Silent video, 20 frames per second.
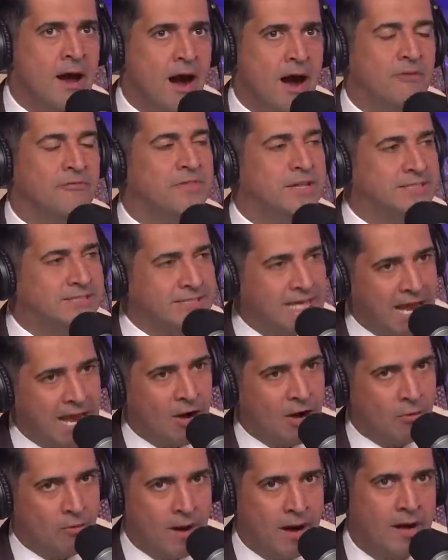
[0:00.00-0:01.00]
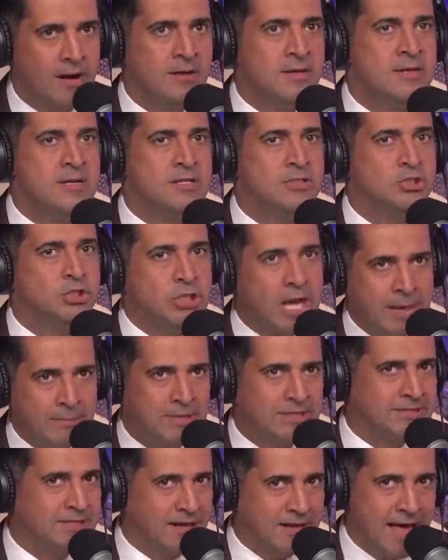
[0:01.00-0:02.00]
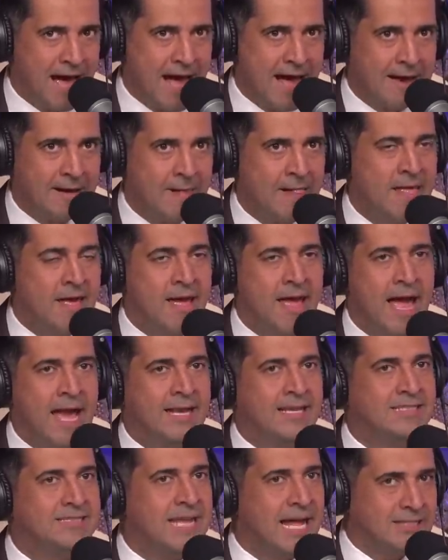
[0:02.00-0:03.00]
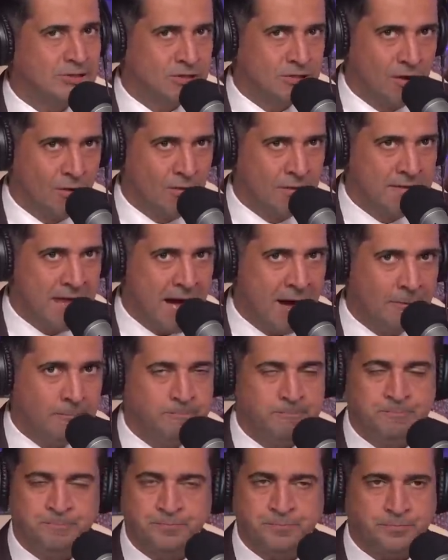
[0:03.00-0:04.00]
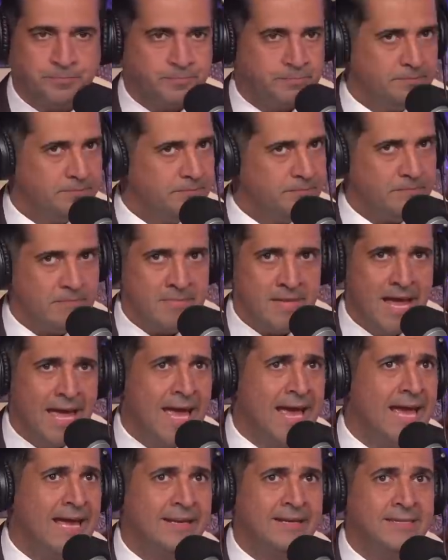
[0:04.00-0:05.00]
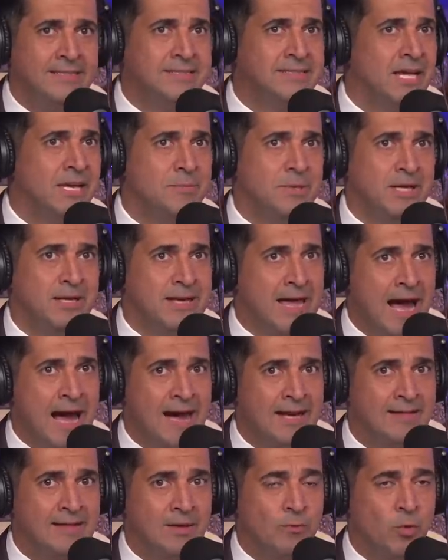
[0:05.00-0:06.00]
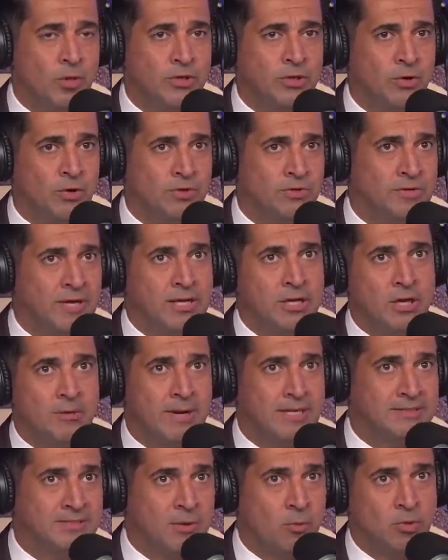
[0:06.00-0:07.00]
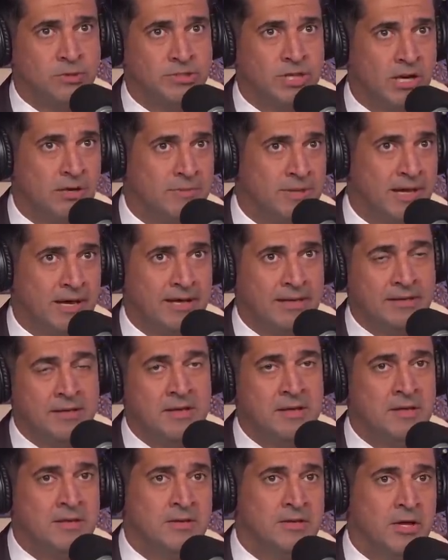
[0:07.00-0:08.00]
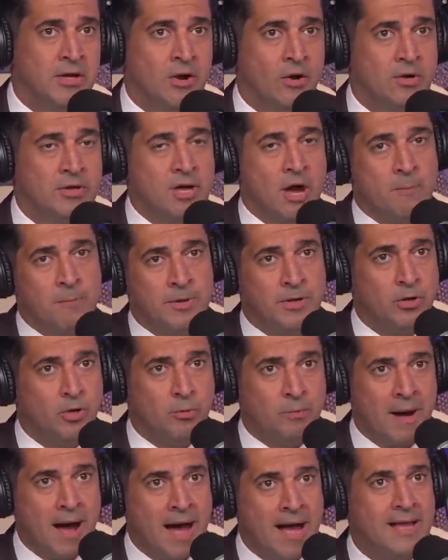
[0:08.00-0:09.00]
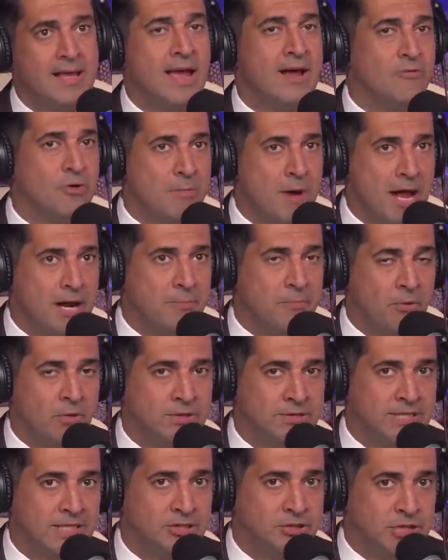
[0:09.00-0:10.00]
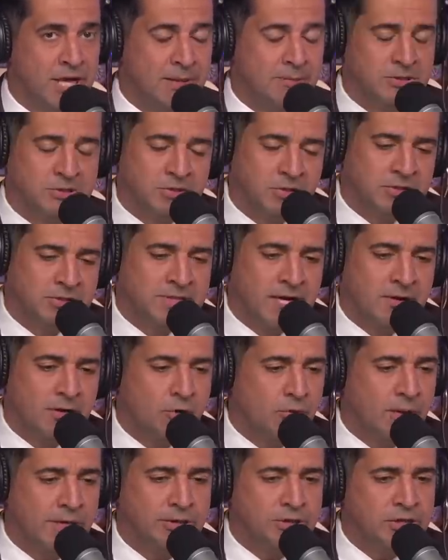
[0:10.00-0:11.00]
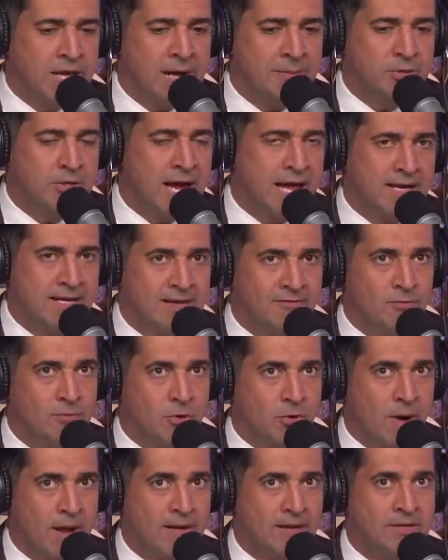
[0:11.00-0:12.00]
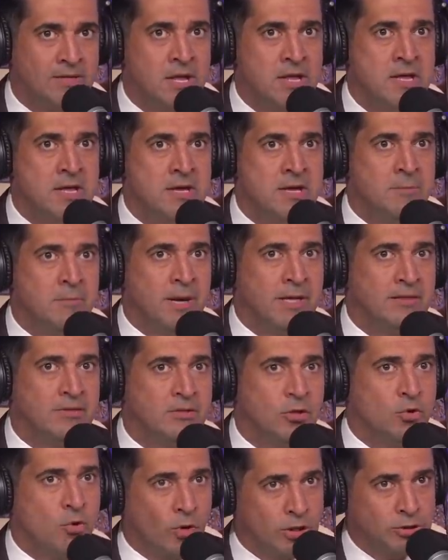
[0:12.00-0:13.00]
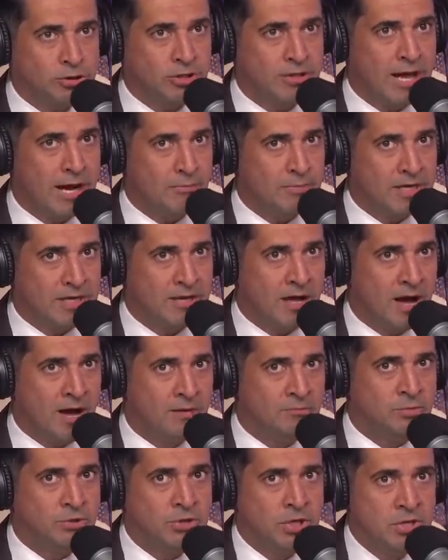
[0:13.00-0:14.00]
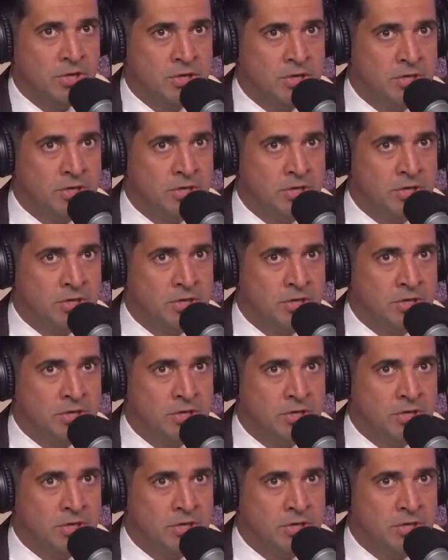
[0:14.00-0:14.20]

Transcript: of this era, Jamie's the guy, and he's not slowing down. And he's going to be a guy that when you're thinking about someone's going to be a you know company to buy, everybody points at Jamie. So he's done a great job. You got to give him credit. But the question now becomes,